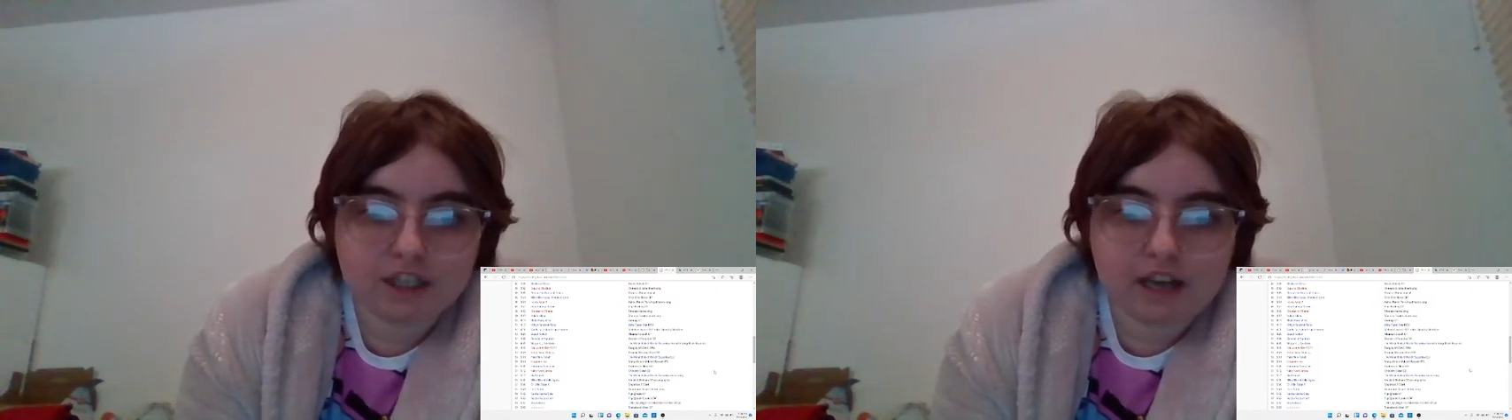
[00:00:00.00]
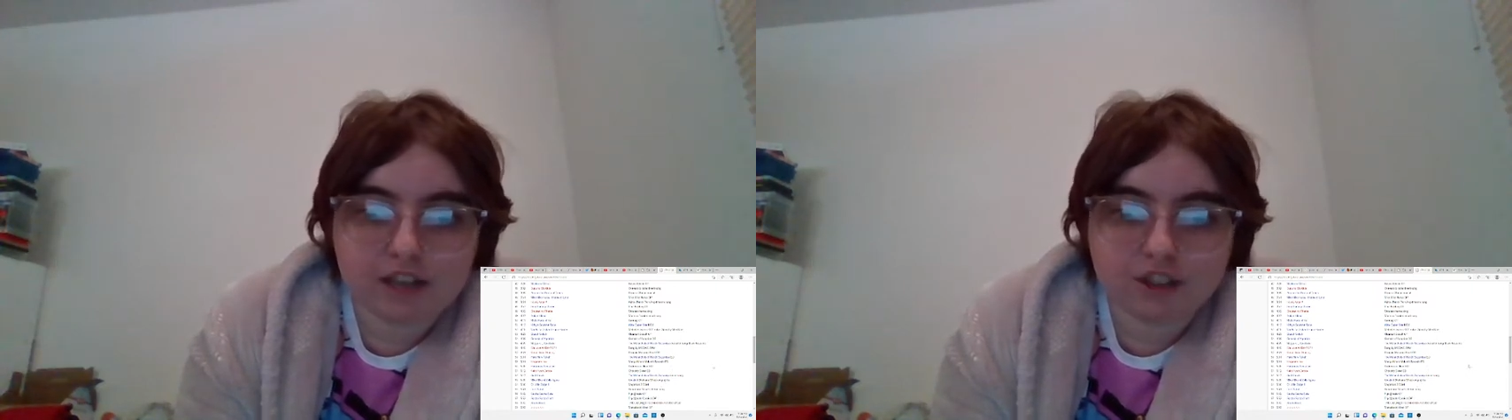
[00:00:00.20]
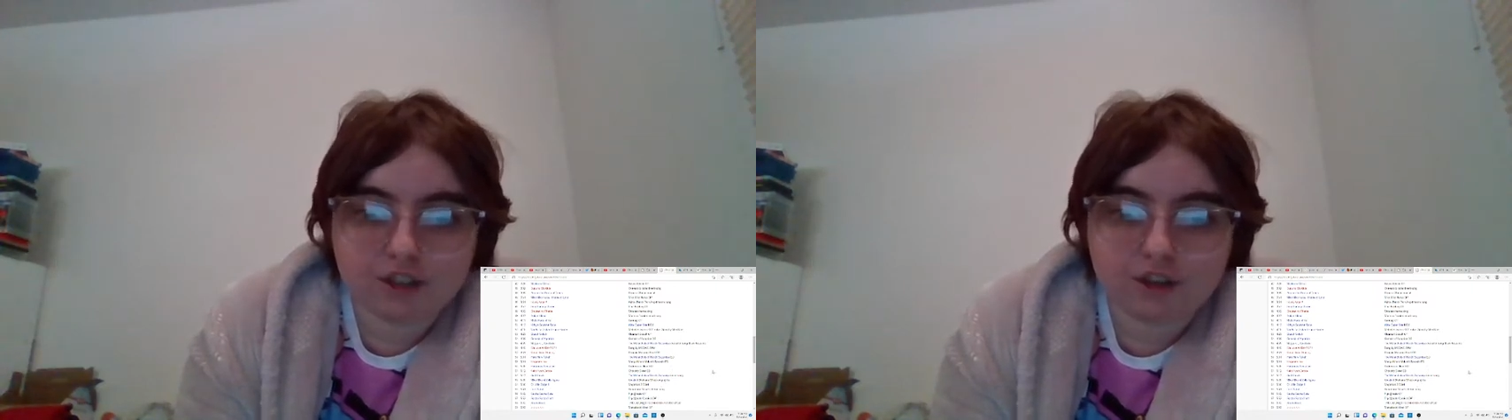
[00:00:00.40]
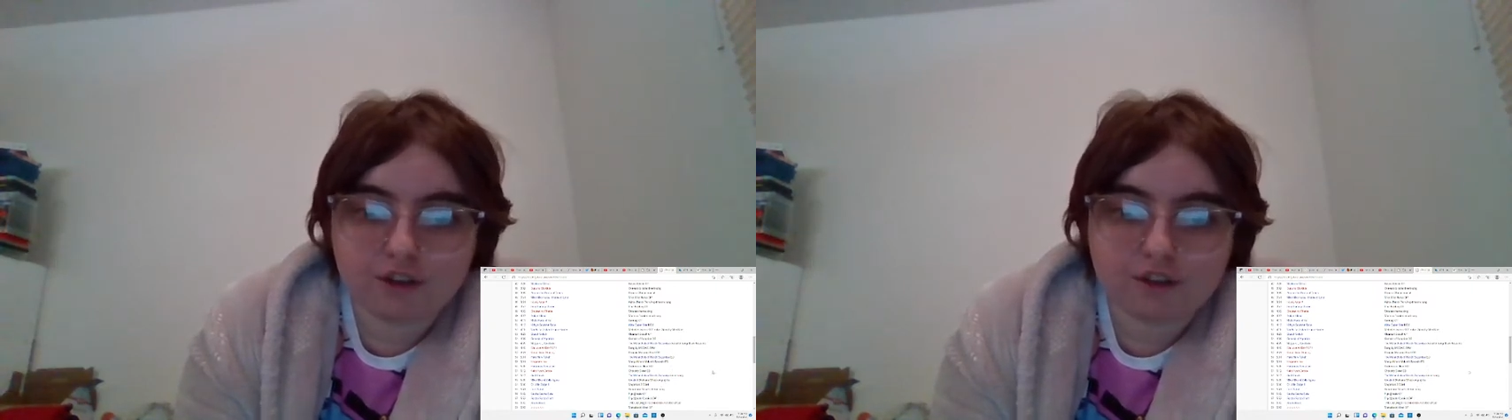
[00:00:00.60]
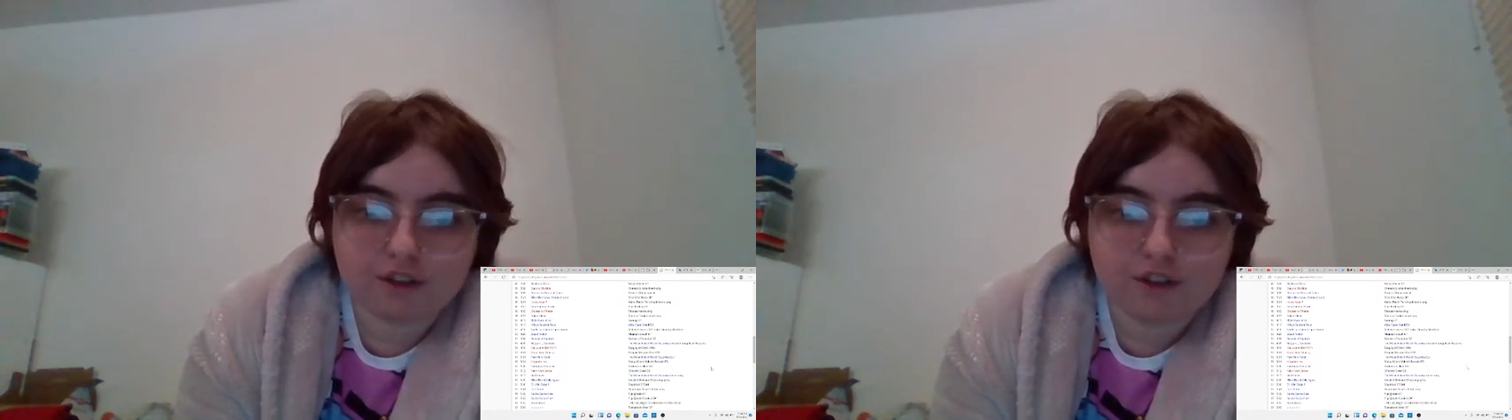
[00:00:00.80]
Gacha Gacha
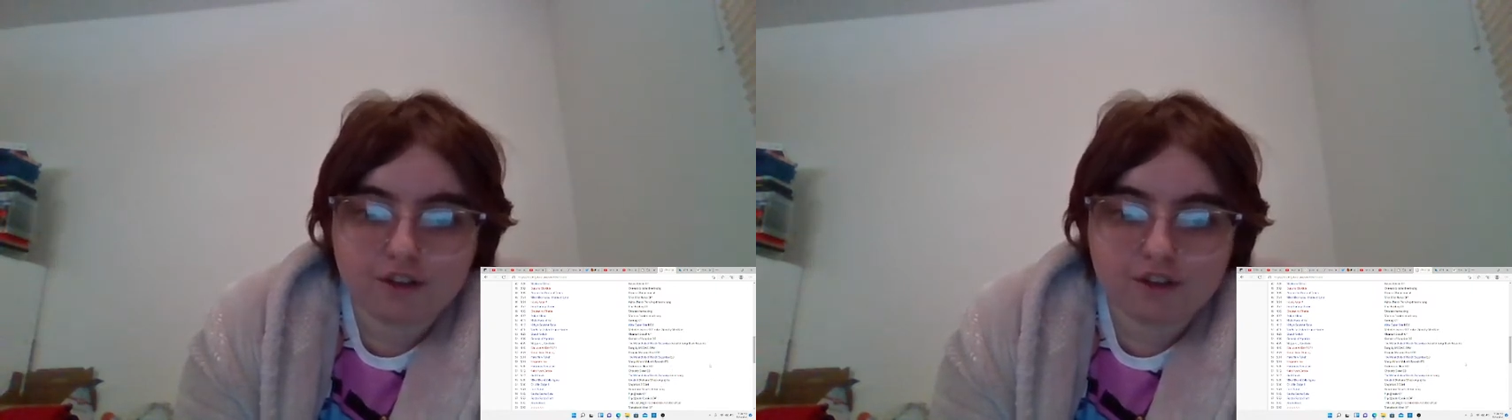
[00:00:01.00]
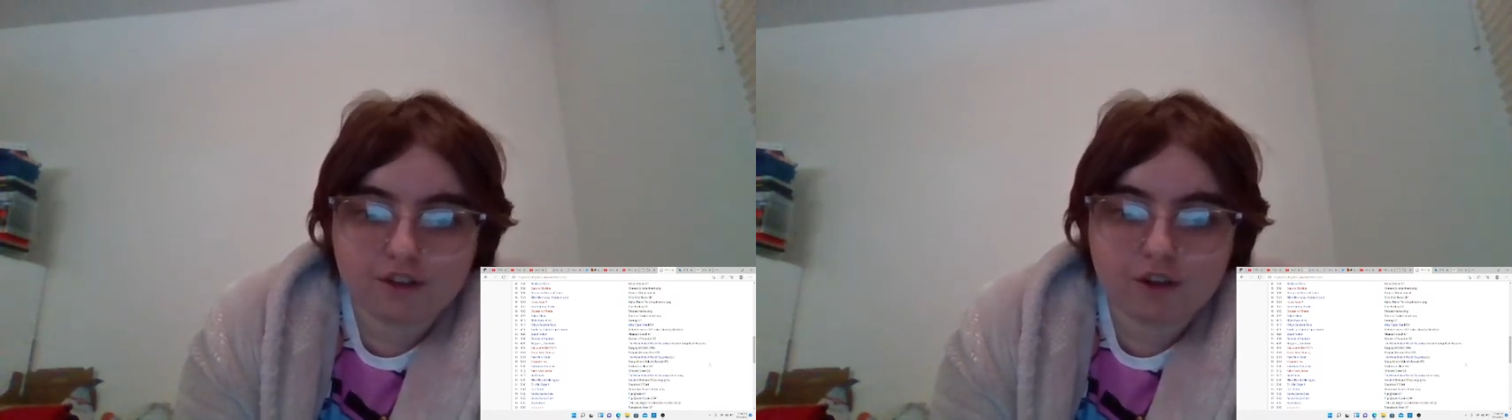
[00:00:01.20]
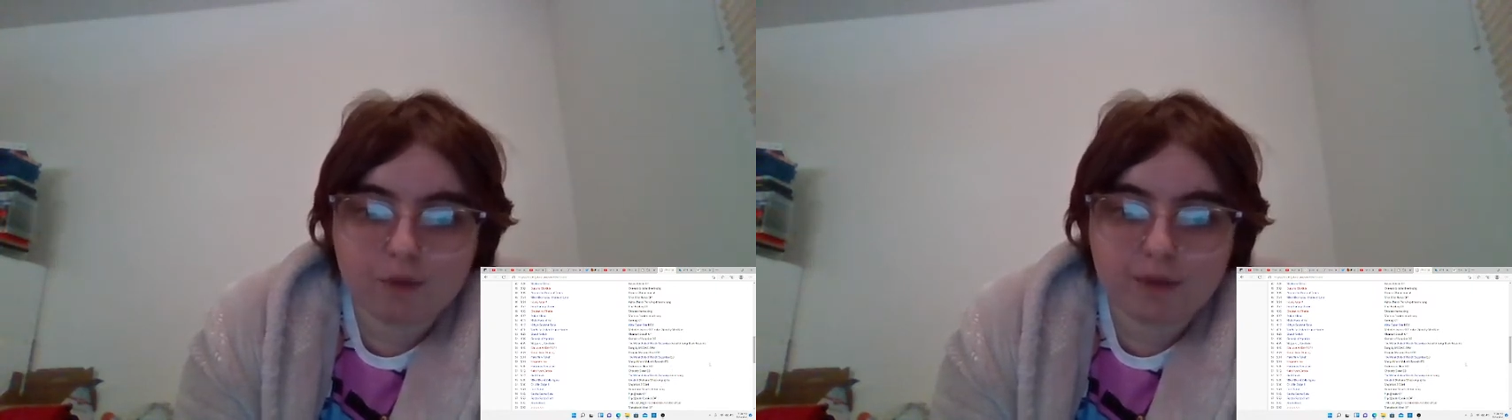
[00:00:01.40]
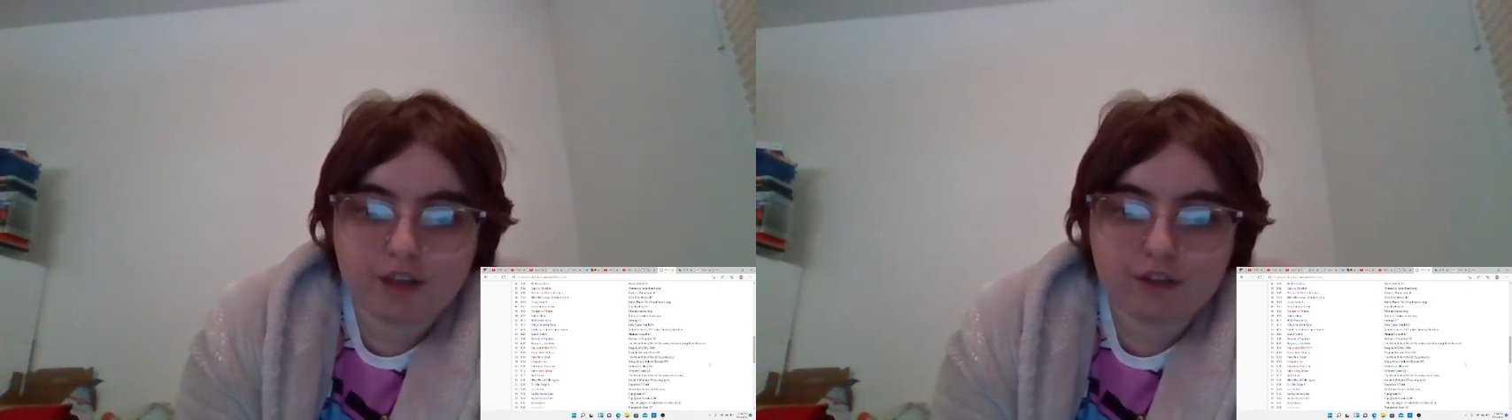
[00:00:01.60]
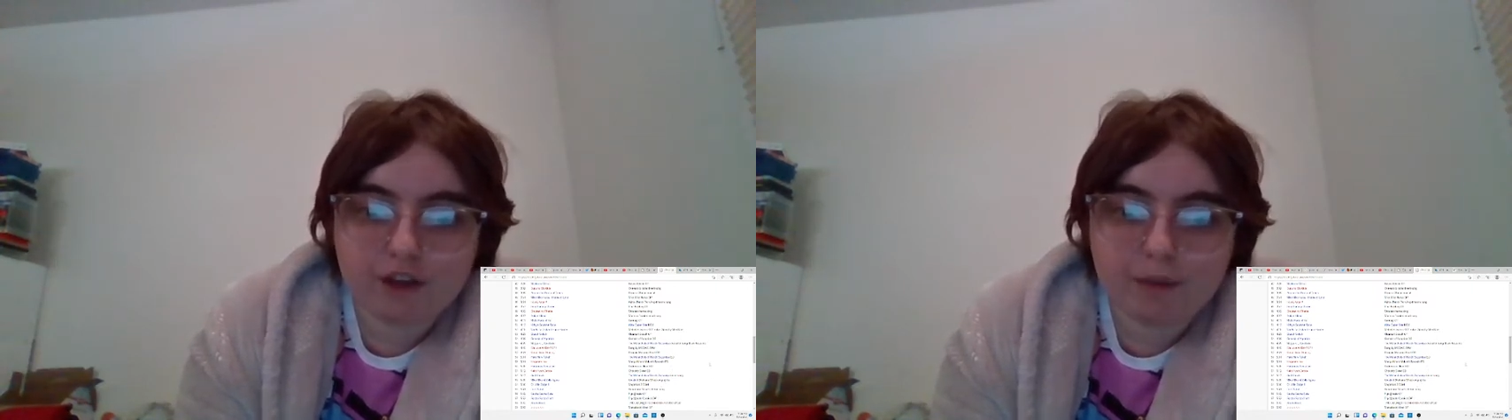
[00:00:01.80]
Hurts, the opening